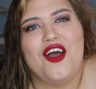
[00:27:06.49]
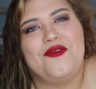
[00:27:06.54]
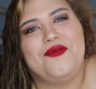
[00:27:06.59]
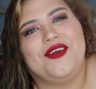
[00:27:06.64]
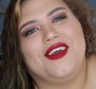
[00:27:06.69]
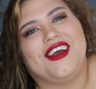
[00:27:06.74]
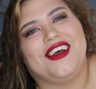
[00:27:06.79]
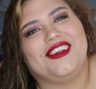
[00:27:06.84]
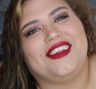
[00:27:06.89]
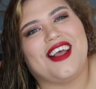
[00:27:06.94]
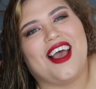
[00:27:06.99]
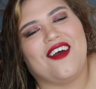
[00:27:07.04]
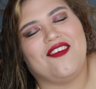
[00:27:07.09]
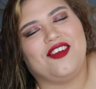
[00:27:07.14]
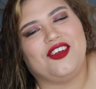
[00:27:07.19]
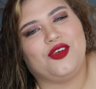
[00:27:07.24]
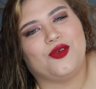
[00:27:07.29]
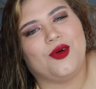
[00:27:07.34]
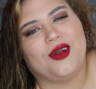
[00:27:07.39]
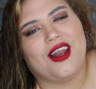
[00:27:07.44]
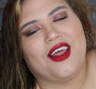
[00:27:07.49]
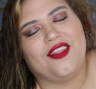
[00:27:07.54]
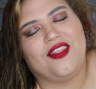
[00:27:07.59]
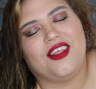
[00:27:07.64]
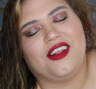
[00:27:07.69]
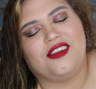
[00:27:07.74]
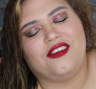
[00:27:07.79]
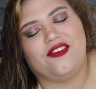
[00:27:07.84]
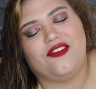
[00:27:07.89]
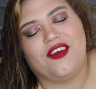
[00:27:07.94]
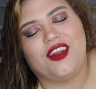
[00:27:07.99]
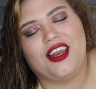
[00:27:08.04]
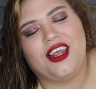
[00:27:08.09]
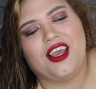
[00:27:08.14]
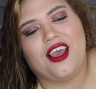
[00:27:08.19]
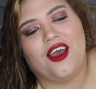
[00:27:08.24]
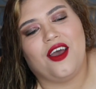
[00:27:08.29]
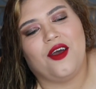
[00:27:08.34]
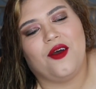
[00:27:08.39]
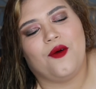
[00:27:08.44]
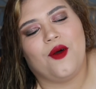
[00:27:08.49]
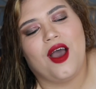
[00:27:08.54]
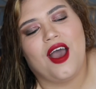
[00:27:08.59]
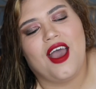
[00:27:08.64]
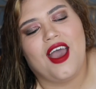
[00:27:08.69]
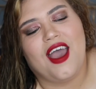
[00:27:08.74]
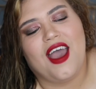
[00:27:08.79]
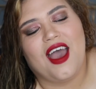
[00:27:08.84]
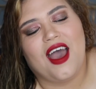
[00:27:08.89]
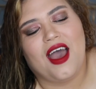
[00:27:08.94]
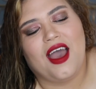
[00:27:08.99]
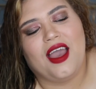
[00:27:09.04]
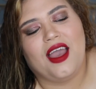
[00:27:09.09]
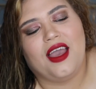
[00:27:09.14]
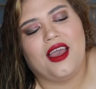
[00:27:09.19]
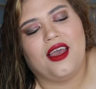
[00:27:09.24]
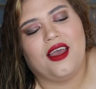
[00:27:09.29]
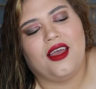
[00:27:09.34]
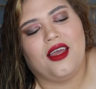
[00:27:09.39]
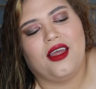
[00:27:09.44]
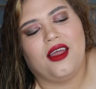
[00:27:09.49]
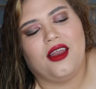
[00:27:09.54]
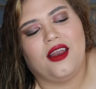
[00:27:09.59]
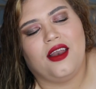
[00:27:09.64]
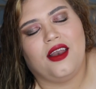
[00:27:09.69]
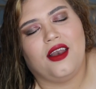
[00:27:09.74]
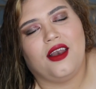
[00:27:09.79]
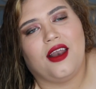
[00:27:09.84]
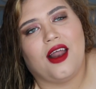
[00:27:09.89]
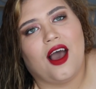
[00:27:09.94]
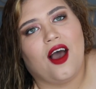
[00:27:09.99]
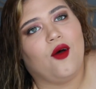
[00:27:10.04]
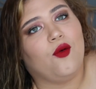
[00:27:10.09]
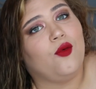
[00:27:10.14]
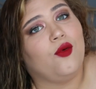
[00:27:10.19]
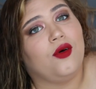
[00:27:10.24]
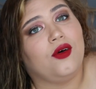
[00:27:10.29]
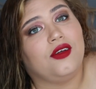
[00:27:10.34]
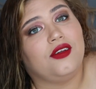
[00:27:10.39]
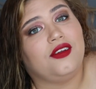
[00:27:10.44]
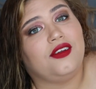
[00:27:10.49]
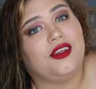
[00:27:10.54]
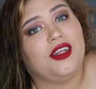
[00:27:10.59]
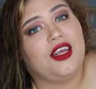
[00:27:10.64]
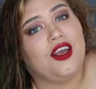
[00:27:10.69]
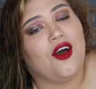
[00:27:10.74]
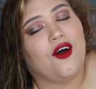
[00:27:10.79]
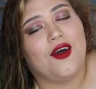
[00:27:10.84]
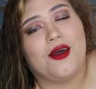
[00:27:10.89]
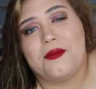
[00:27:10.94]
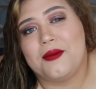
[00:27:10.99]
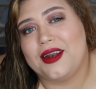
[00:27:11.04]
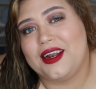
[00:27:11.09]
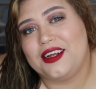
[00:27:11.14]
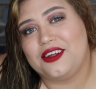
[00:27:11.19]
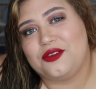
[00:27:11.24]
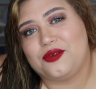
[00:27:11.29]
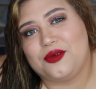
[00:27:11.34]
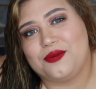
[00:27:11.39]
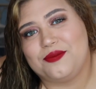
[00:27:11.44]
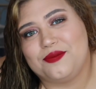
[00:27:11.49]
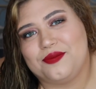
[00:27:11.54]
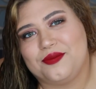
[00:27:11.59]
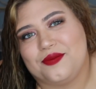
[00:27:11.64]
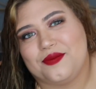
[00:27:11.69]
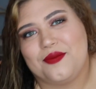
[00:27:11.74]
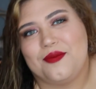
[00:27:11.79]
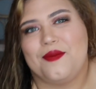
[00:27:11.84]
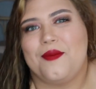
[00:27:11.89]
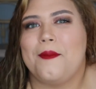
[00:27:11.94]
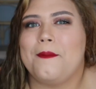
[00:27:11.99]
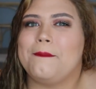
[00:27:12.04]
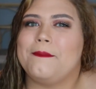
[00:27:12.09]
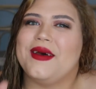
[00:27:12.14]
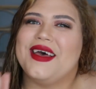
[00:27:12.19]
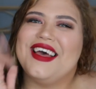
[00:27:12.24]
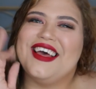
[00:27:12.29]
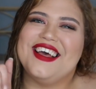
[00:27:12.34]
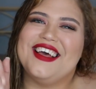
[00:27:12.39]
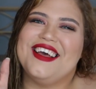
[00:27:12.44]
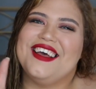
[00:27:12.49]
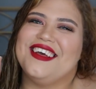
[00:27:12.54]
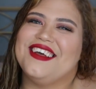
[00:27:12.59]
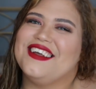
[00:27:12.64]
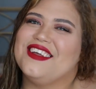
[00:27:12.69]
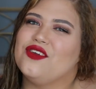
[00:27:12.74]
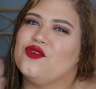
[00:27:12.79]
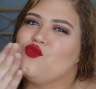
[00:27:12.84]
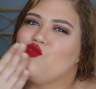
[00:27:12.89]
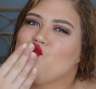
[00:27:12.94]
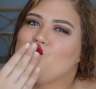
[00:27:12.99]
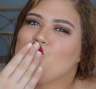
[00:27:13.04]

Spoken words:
you guys have enjoyed this video, and I will see y'all in my next one. Bye.